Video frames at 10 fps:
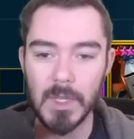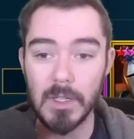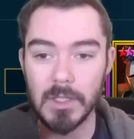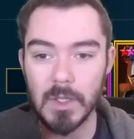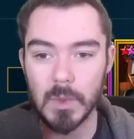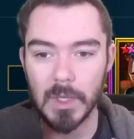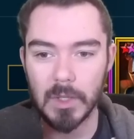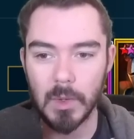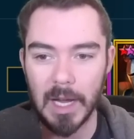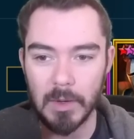You could use
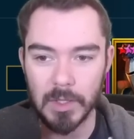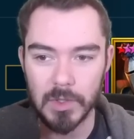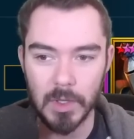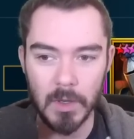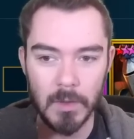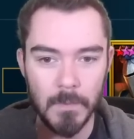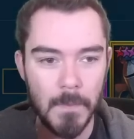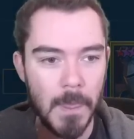with crowd control.